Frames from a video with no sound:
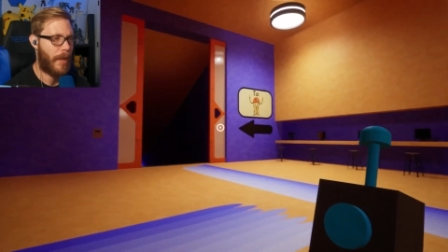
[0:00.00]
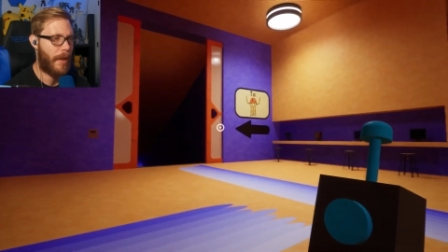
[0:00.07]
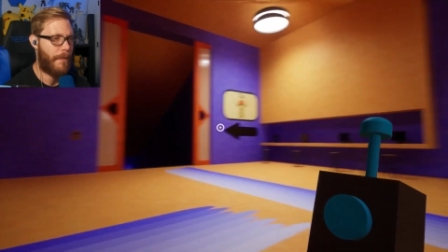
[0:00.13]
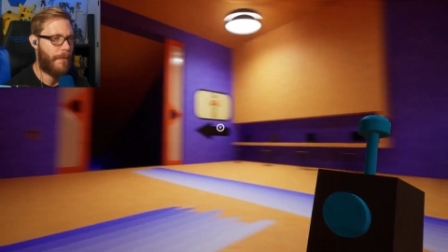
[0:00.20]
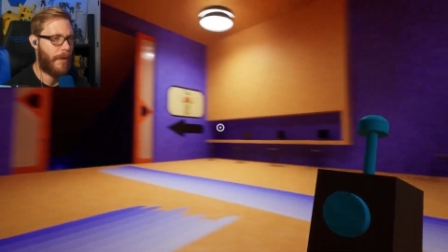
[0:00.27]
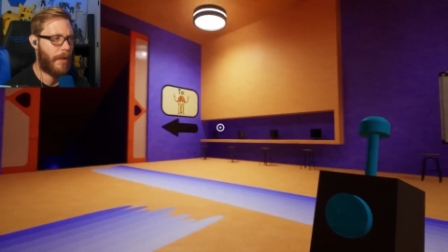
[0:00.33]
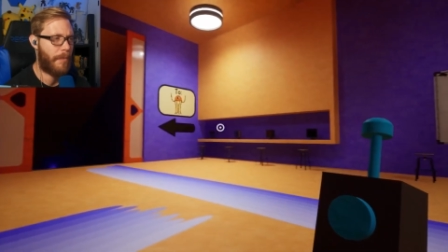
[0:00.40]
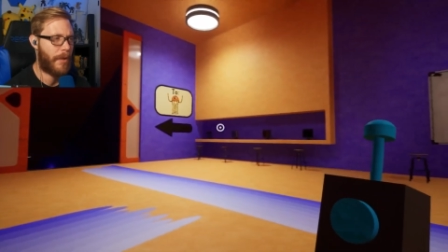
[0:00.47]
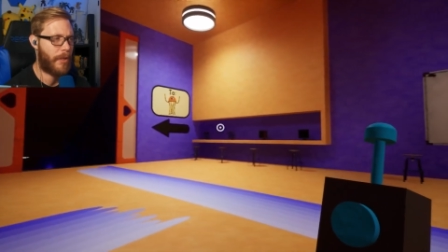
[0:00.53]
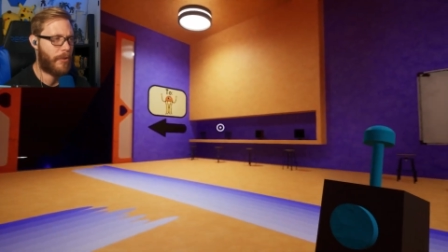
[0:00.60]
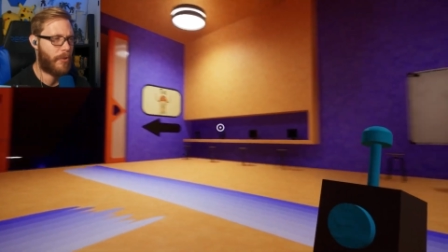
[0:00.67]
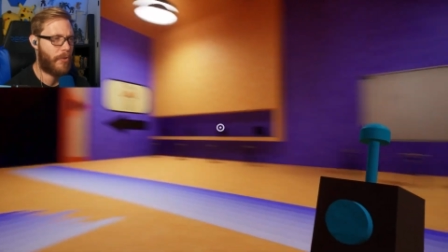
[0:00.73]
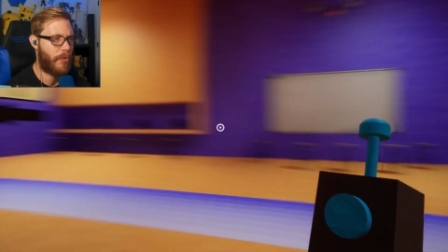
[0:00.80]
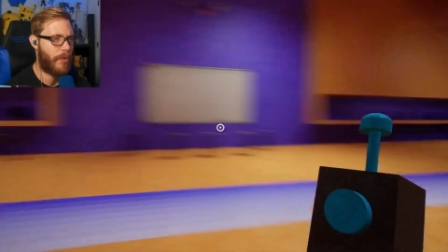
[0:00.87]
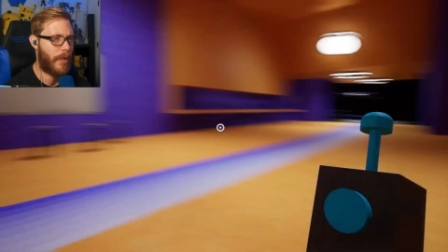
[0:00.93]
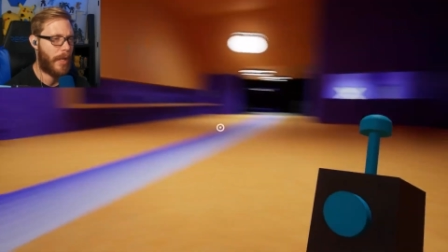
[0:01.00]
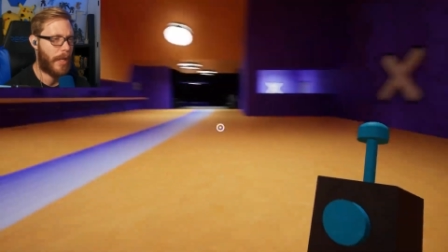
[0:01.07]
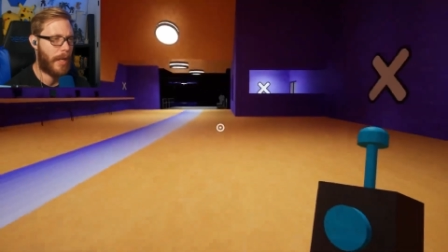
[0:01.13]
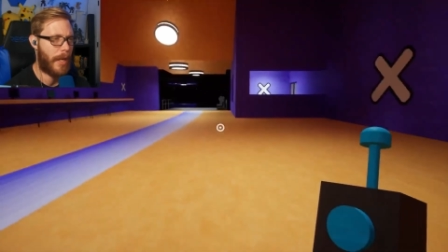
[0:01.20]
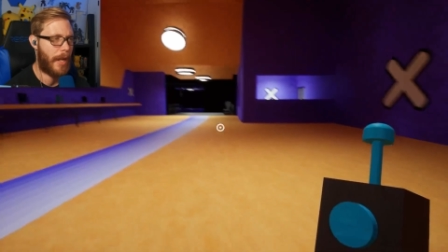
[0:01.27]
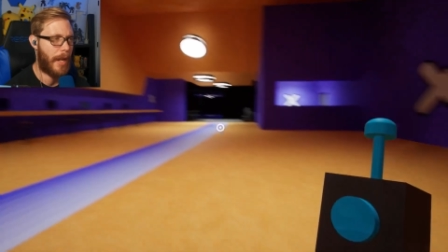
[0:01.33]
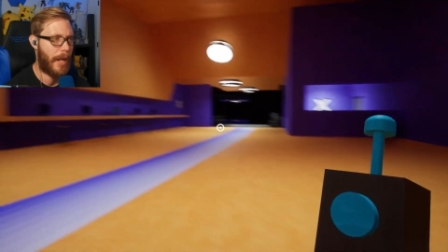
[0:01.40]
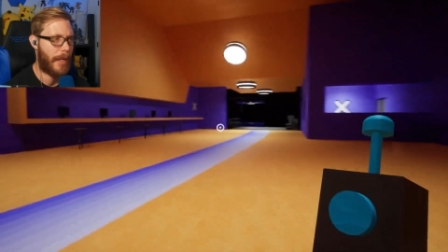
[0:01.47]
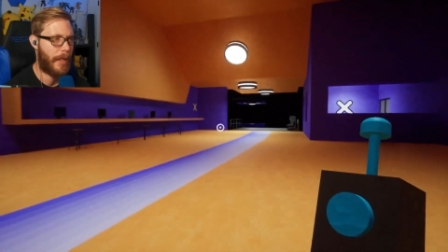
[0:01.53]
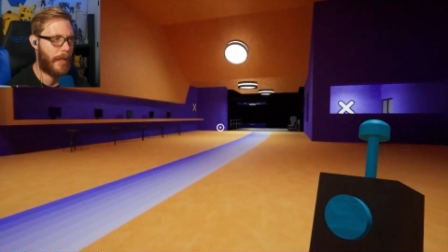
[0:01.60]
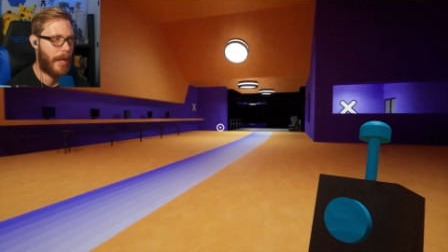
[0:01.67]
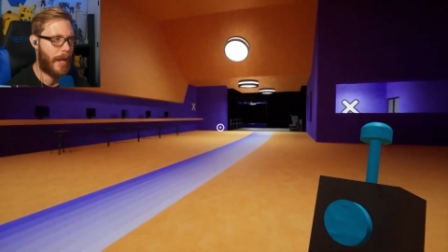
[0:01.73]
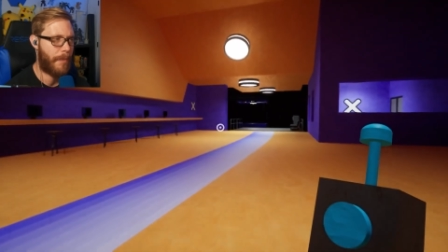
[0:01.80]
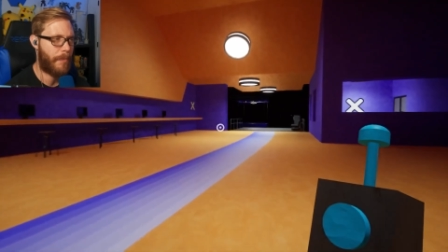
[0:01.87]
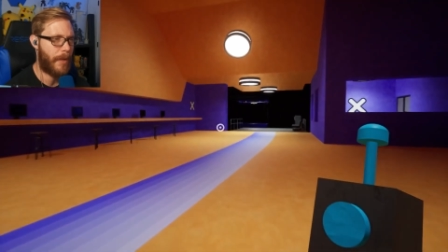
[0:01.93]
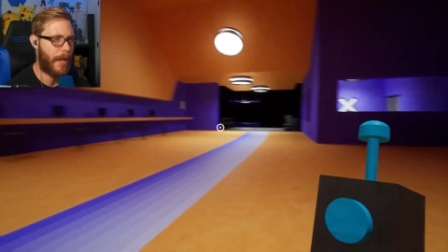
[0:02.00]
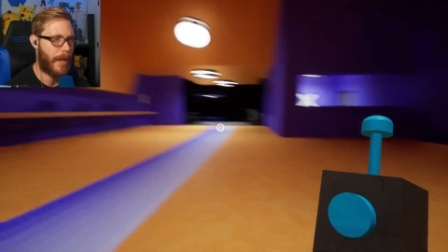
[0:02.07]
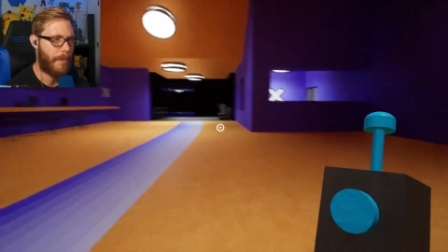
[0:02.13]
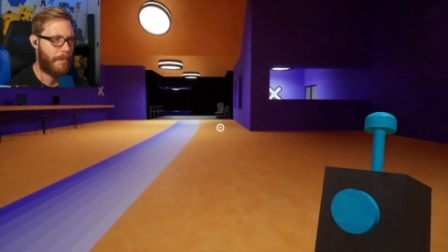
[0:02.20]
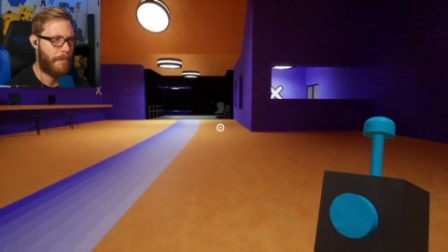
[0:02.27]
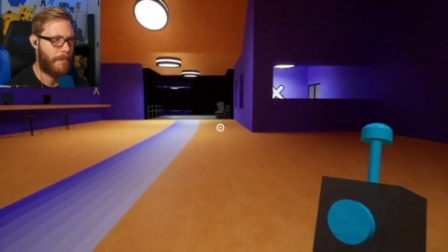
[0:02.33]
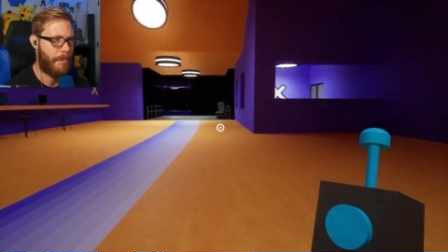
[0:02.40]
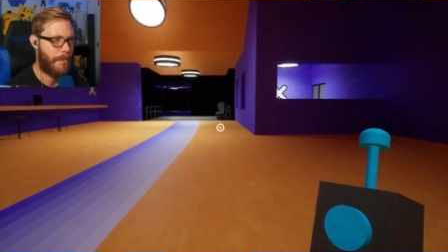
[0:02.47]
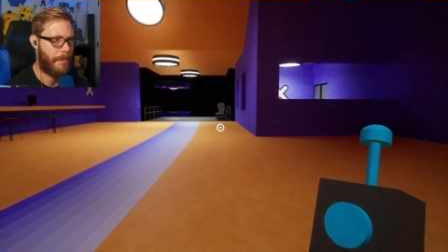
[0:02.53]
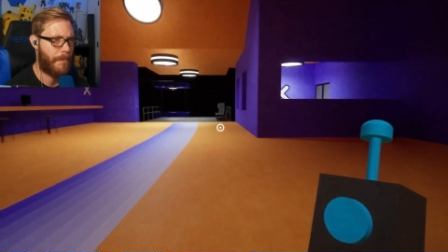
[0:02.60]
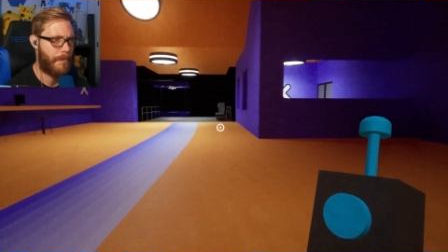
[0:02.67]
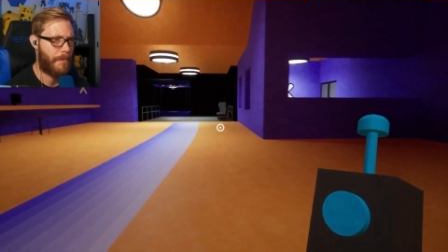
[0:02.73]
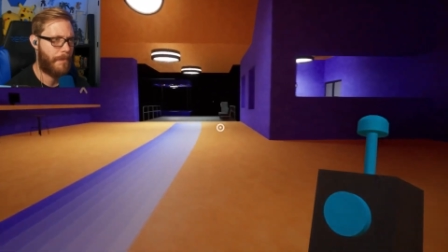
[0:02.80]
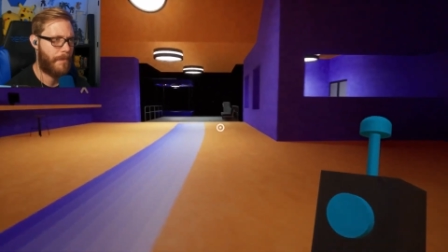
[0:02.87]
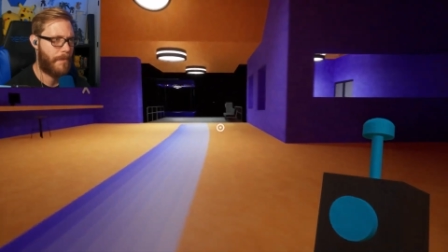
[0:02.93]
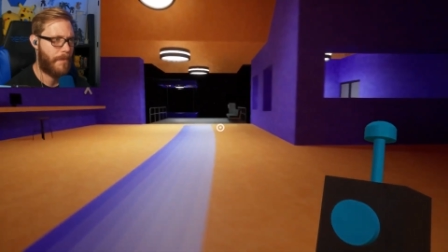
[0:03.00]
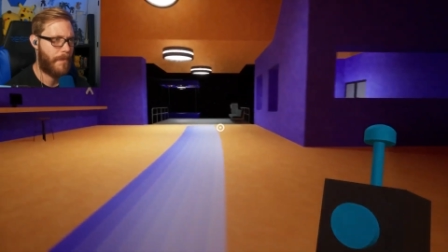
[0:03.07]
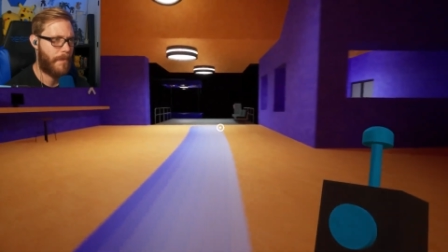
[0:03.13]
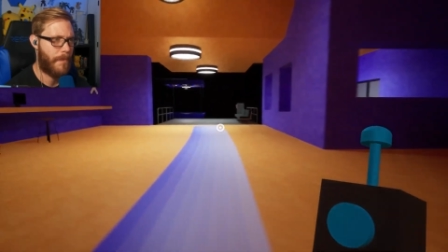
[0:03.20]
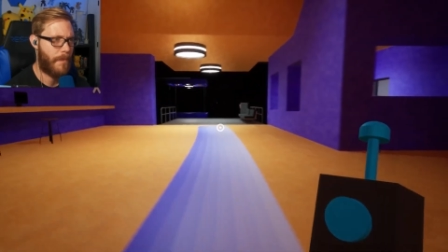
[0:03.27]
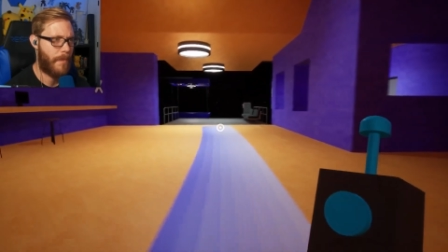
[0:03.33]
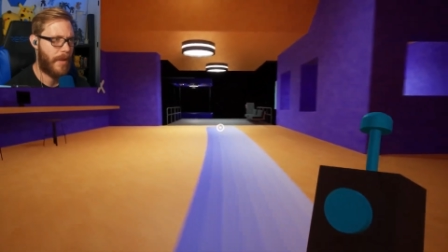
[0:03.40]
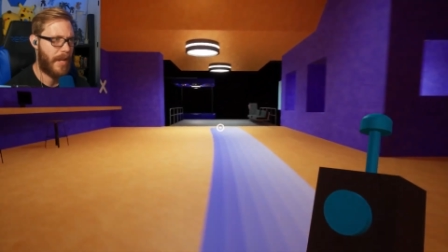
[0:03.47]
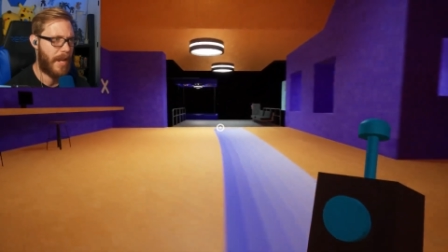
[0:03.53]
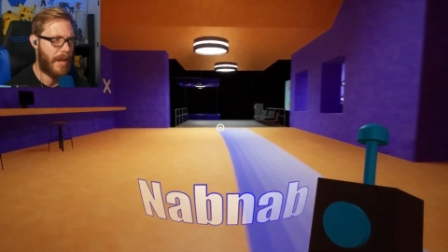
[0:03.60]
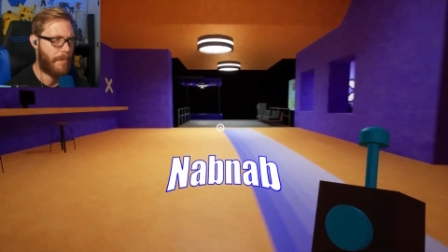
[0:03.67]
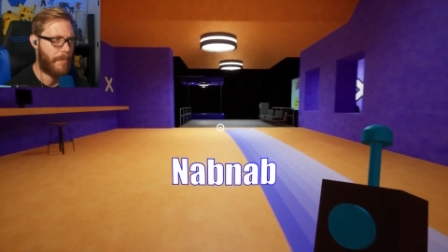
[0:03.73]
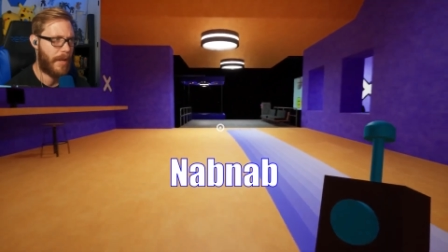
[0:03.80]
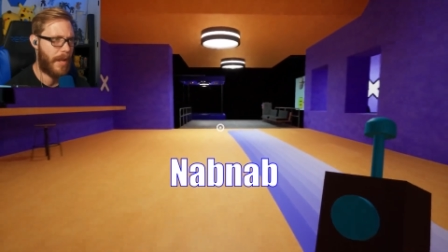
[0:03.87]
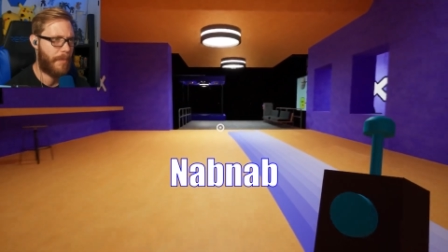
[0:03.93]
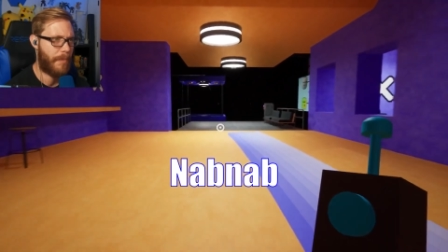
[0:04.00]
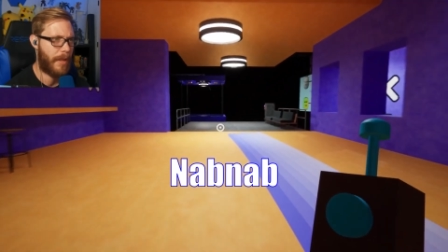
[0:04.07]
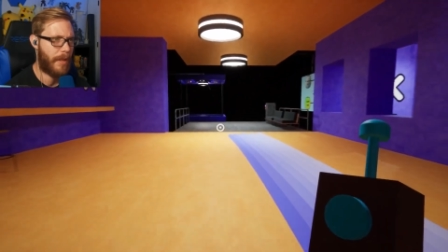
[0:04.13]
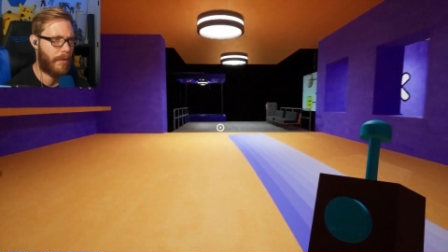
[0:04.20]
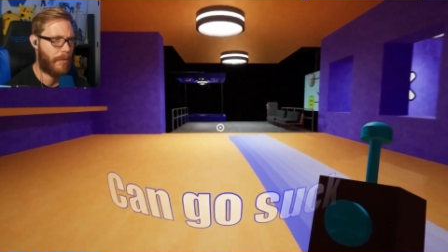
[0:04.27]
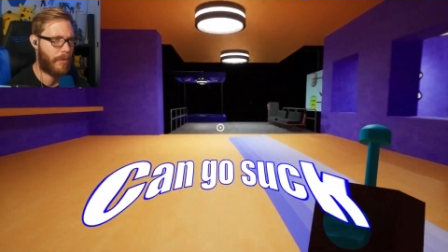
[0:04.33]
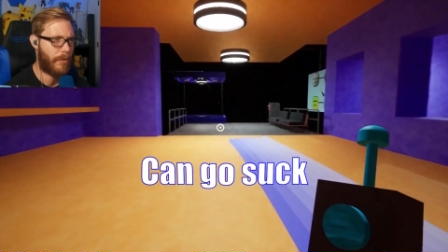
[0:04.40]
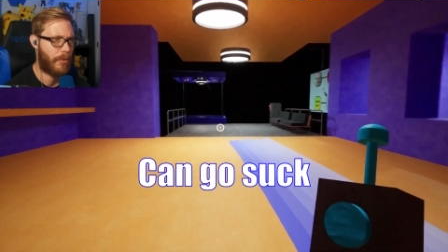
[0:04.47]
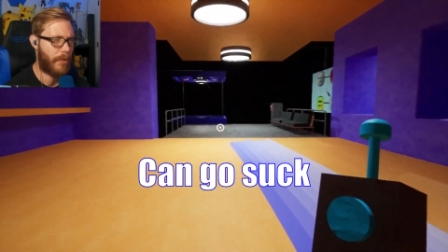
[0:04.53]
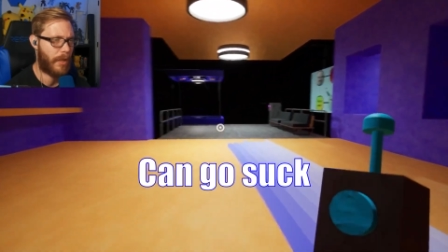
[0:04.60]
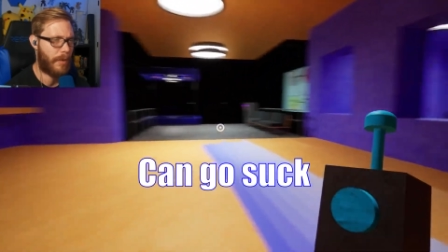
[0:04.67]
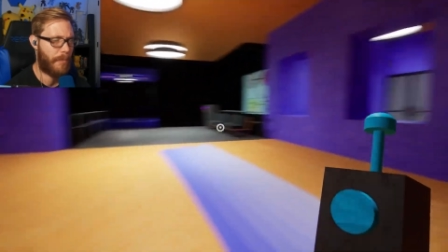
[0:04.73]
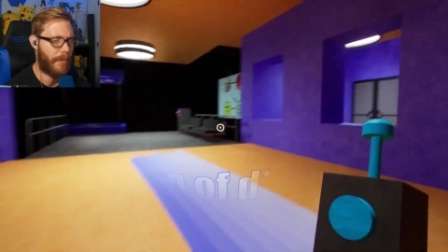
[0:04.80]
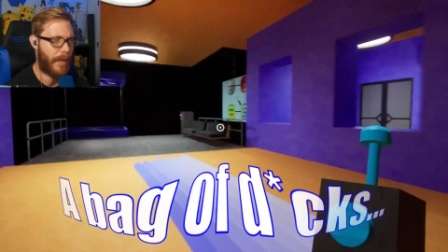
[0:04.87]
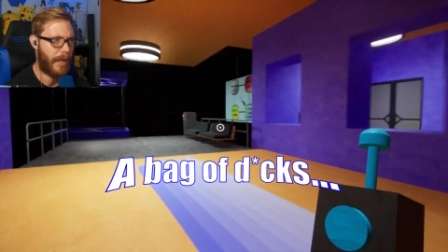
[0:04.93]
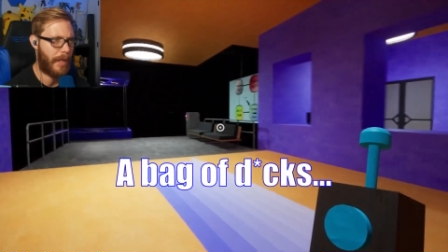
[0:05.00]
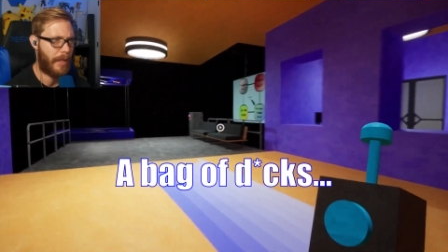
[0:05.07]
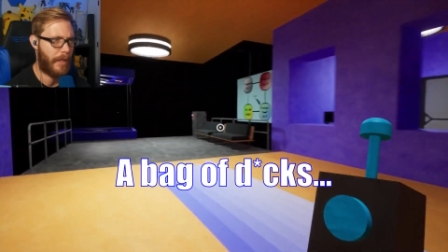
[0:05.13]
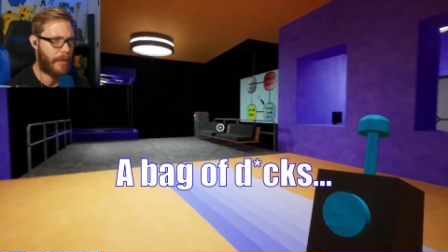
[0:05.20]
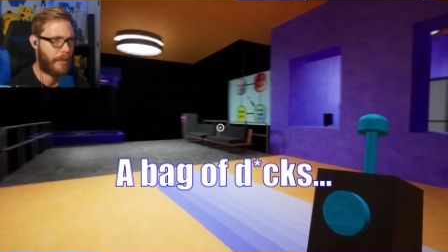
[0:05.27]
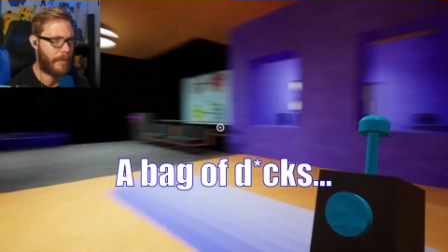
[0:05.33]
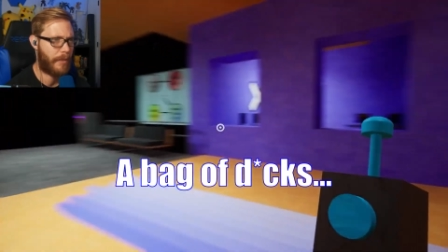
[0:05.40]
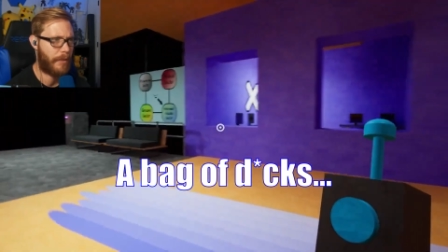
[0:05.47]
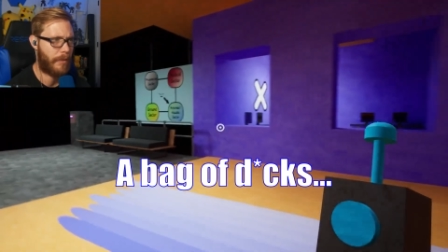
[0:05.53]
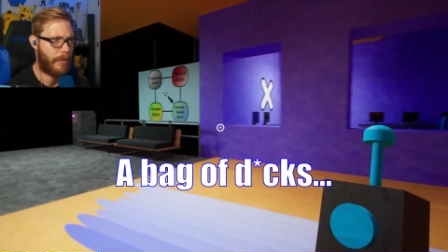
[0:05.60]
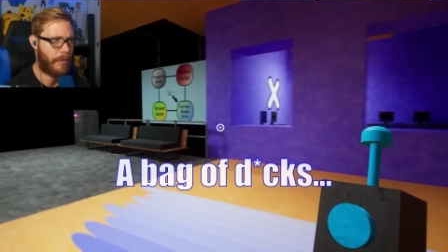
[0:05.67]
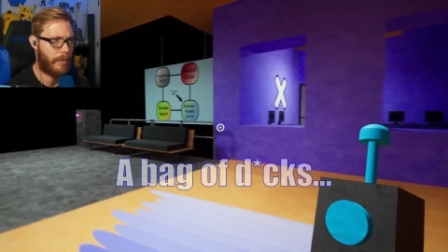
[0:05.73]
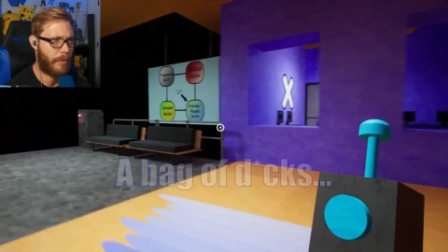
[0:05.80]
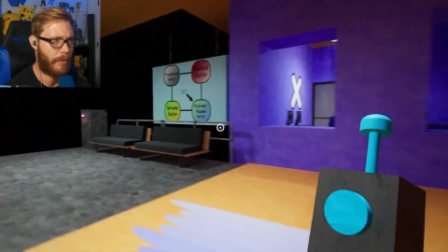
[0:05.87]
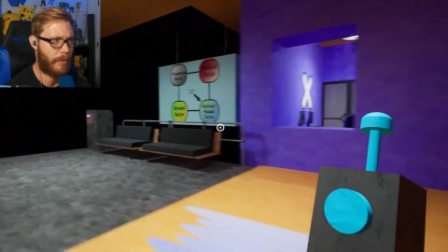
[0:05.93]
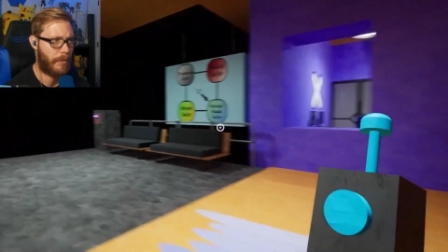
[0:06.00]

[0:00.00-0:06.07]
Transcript: I very much do not like Nab Nab. Nab Nab can go suck a bag of dicks.